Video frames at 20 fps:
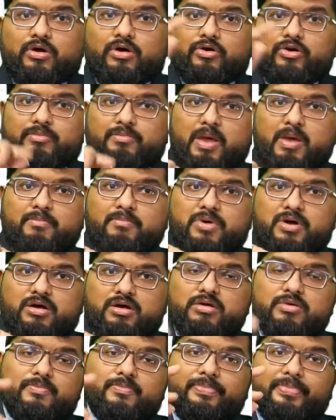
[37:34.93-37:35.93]

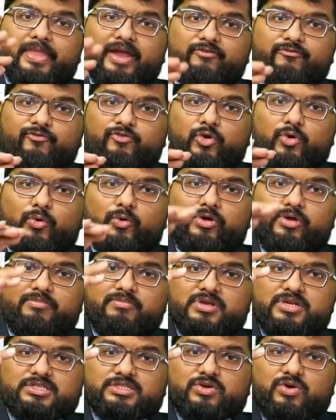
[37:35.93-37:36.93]
Remember that
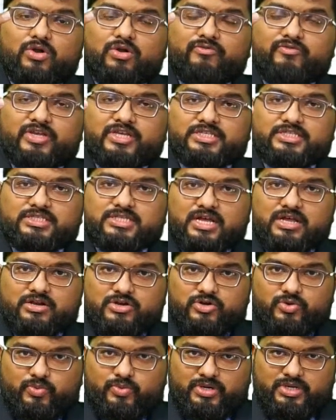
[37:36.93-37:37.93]
phloem is always
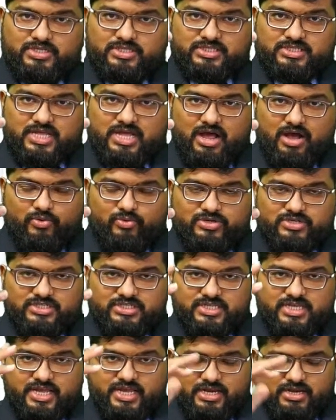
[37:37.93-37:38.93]
towards the outer
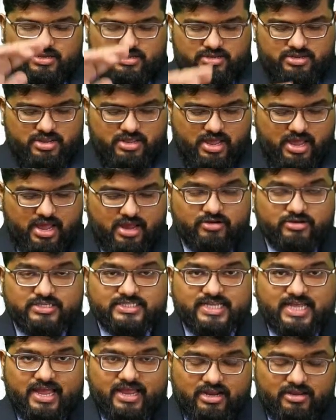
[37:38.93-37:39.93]
side and
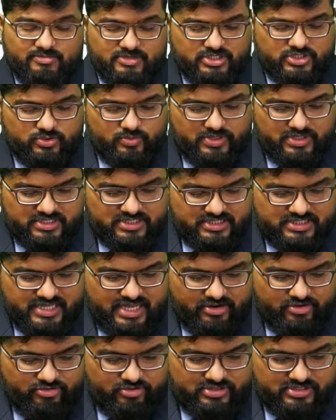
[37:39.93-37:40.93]
xylem is towards the
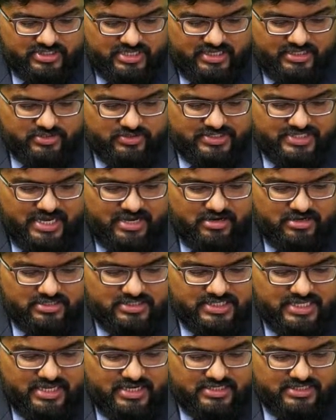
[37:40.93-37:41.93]
central side. So center
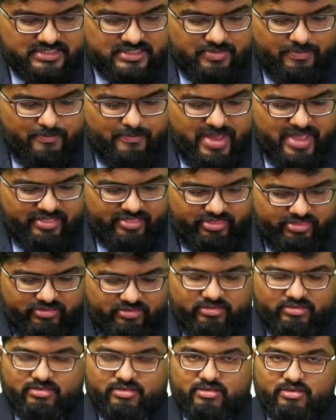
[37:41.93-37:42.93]
side is the
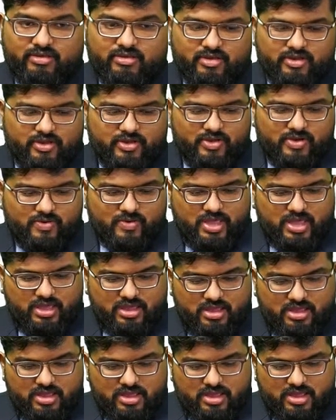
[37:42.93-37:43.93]
pith.
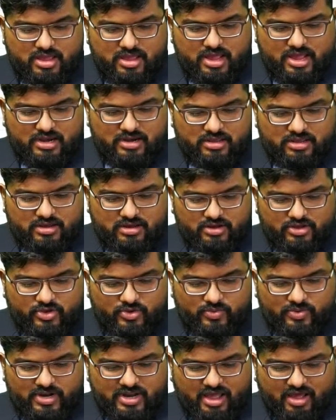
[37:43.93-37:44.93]
Okay. And here
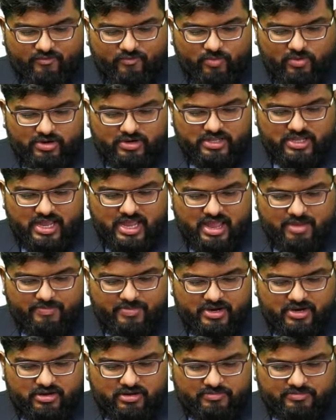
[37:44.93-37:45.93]
you will have what? The
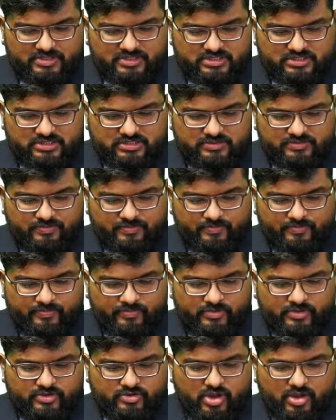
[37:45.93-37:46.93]
epidermis.
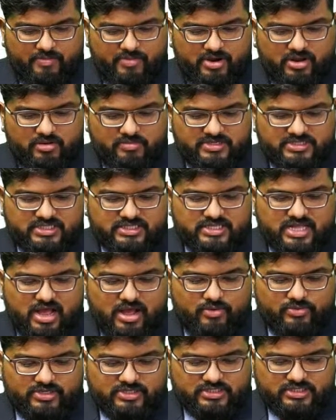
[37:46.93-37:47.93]
So epidermis is the
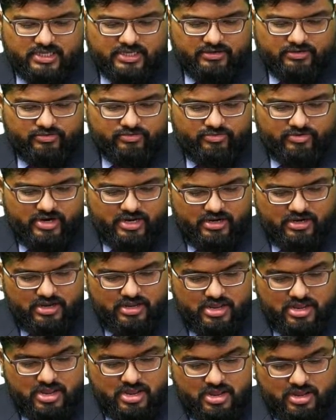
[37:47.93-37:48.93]
outer side, right?
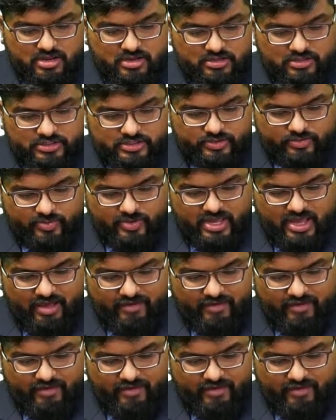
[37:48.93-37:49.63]
So we